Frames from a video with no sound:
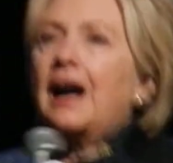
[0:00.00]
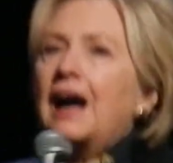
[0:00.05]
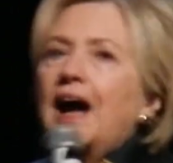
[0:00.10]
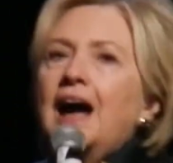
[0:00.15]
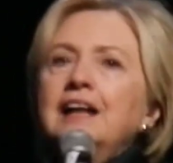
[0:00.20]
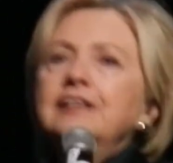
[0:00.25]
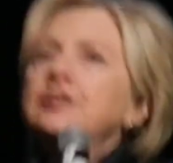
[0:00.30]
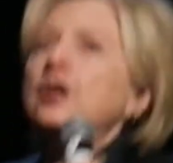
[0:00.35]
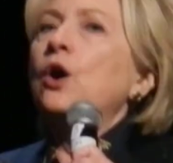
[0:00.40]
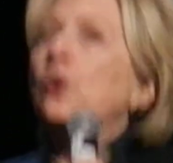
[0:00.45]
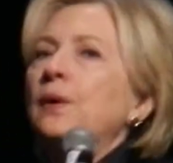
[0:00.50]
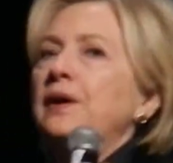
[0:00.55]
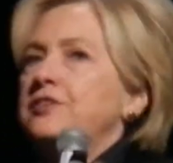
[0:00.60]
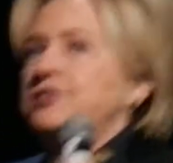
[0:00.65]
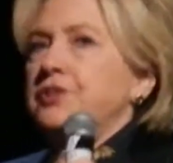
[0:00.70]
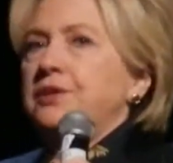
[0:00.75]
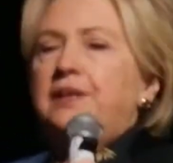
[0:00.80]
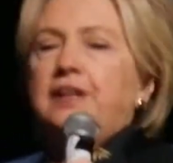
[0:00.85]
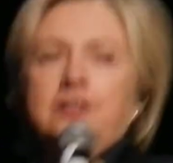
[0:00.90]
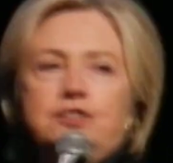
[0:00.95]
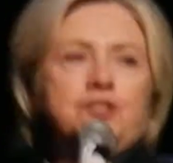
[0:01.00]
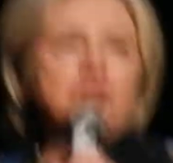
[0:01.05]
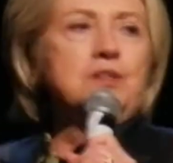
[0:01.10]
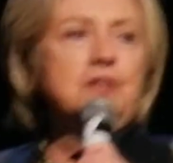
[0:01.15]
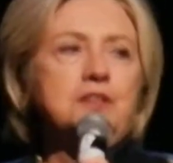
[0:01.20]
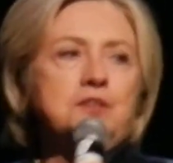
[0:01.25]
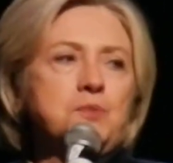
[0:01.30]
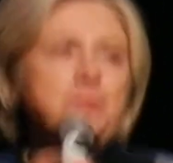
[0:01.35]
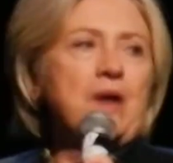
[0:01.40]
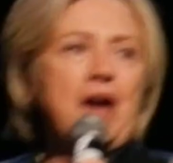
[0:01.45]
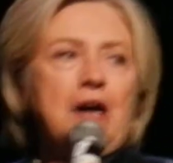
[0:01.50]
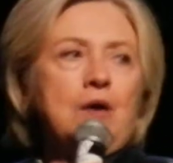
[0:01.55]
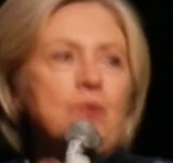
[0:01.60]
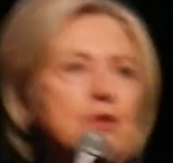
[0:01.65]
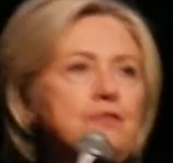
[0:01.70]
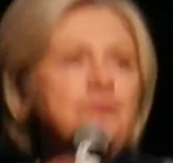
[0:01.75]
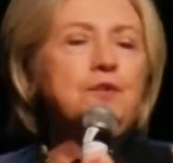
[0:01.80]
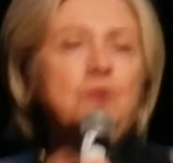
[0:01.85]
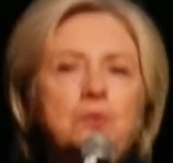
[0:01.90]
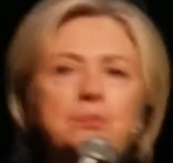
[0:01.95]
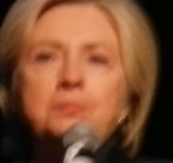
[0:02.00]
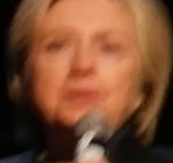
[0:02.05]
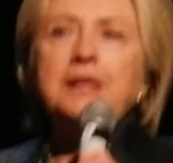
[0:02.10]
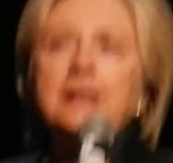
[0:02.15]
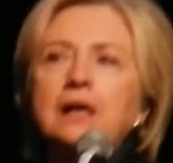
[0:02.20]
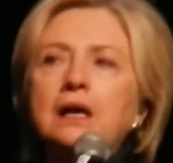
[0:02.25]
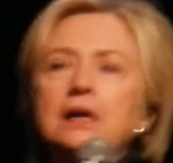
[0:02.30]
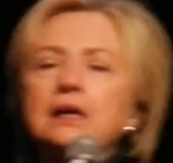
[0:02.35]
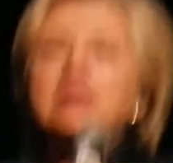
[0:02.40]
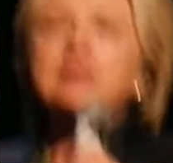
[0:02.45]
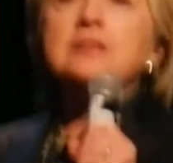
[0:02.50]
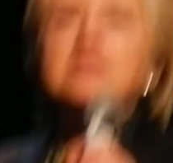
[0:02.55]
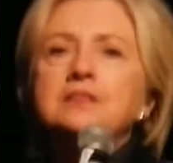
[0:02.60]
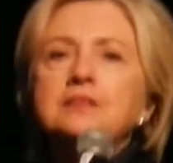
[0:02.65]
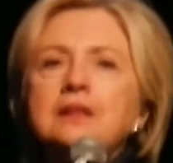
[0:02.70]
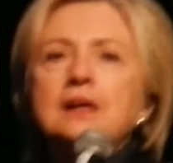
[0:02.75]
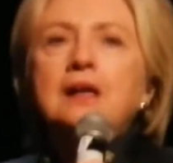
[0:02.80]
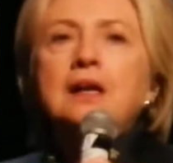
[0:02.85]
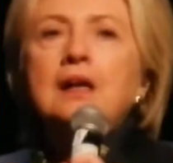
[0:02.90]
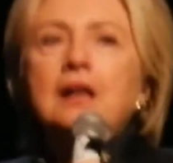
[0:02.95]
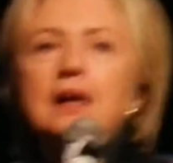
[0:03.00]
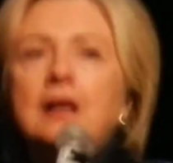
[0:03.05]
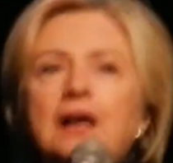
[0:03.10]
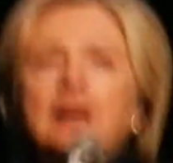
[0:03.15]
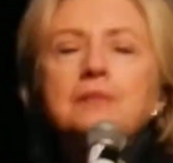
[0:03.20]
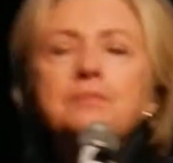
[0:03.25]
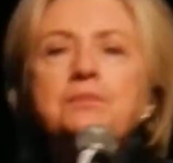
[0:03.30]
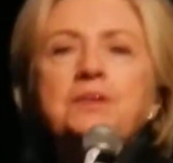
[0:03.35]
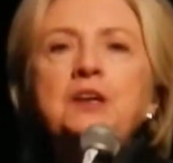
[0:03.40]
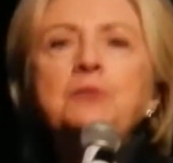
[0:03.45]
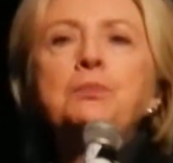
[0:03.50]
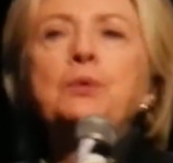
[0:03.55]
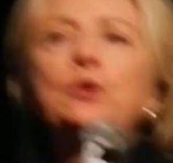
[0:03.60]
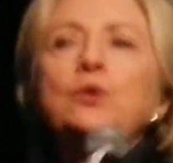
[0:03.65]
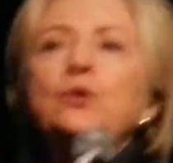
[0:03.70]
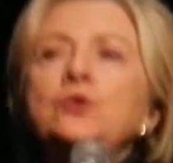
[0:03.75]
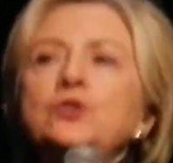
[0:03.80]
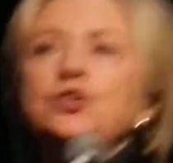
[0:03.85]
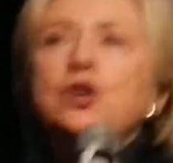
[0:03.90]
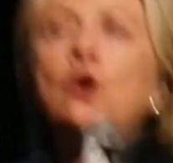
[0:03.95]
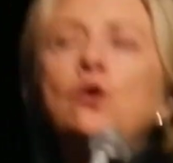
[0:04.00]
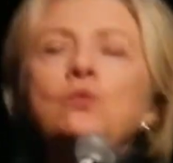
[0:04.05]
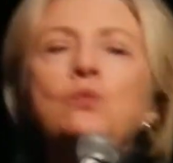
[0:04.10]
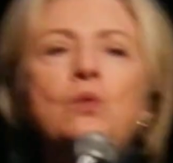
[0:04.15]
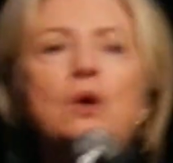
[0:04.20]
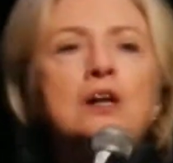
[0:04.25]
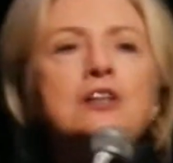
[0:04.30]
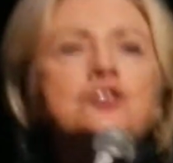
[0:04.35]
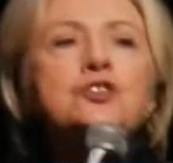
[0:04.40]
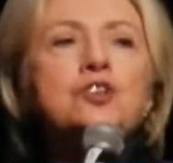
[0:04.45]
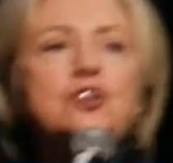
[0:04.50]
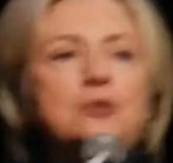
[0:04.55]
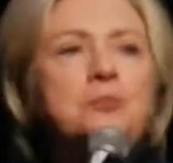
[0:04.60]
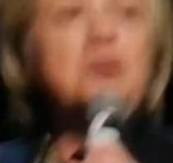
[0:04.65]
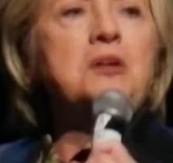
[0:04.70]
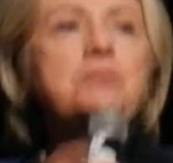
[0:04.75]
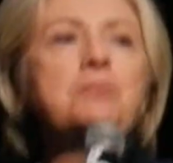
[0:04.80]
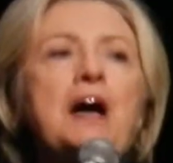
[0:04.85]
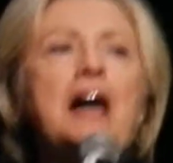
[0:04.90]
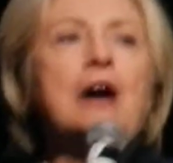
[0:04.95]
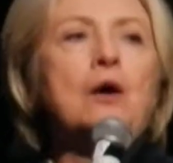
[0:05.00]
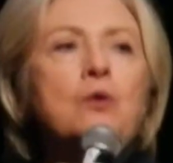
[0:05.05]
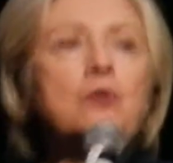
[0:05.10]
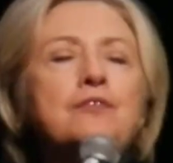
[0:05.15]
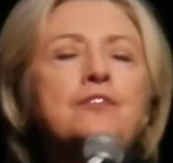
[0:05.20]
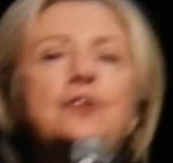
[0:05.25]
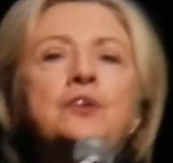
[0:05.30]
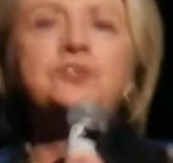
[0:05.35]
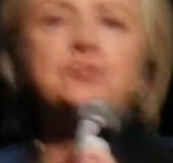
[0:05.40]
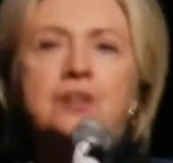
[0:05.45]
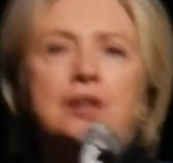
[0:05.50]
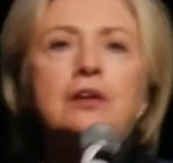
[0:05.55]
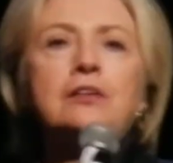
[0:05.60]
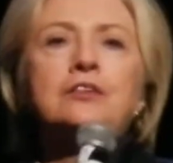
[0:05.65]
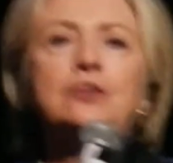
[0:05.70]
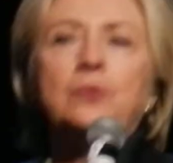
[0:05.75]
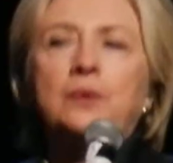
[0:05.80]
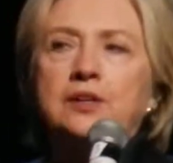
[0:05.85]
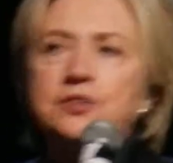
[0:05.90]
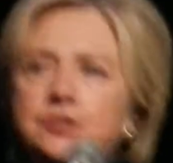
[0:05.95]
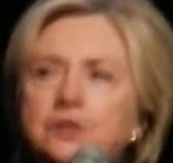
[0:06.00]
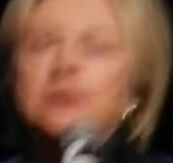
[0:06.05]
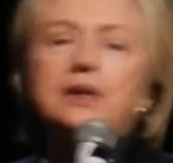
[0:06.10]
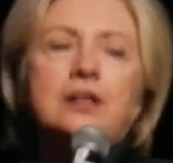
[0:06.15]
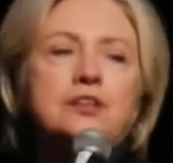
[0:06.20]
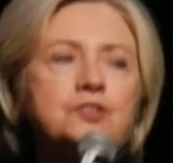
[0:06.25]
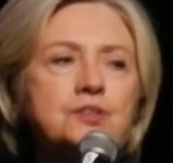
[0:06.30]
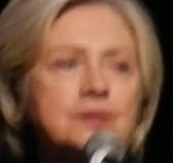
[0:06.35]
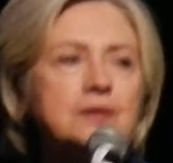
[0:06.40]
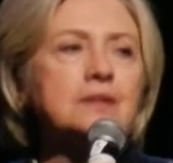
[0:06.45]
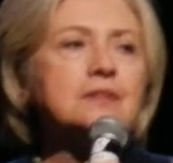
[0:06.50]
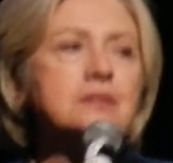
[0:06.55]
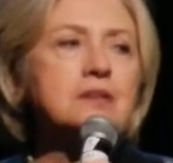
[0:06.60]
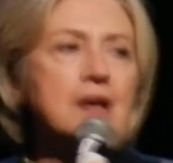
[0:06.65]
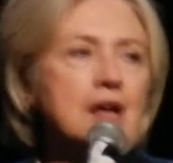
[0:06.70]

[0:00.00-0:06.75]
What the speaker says: I know education is powerful because people who don't want you to be powerful tell you education is